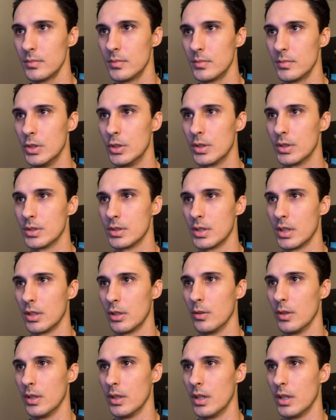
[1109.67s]
you can start
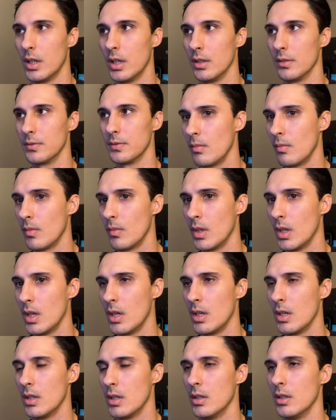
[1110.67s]
going off.
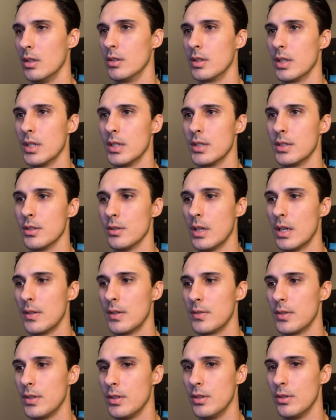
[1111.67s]
Okay, so
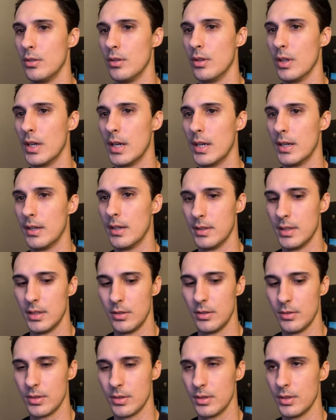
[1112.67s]
after you do that and then
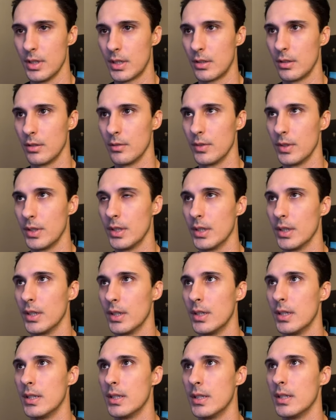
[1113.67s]
you select over
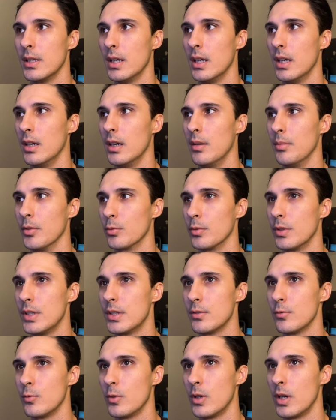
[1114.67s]
here, the
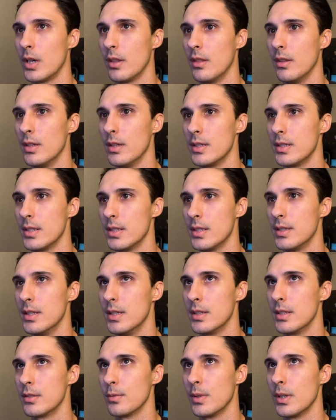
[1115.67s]
reason why this is
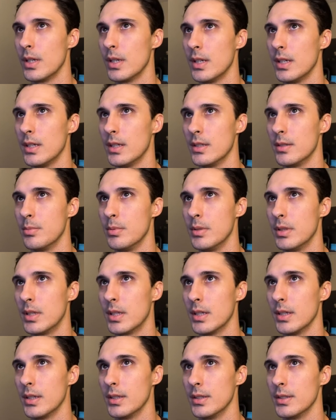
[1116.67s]
this way is
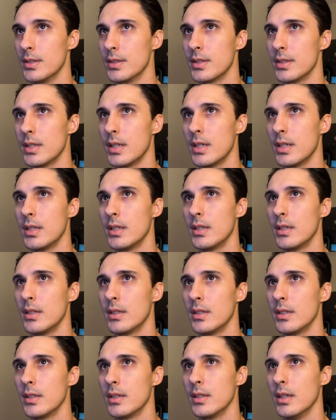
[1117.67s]
because
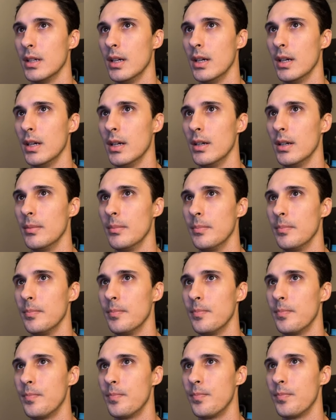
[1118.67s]
um,
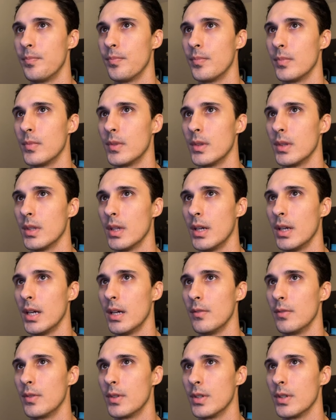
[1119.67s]
I
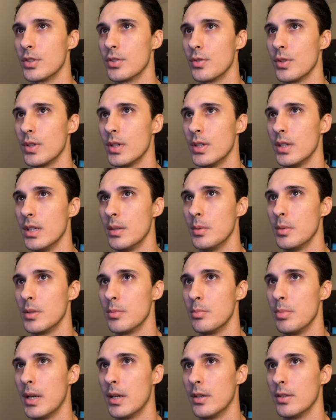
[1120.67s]
have constrained to
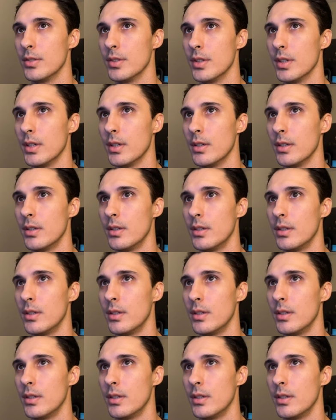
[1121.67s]
image bounds on.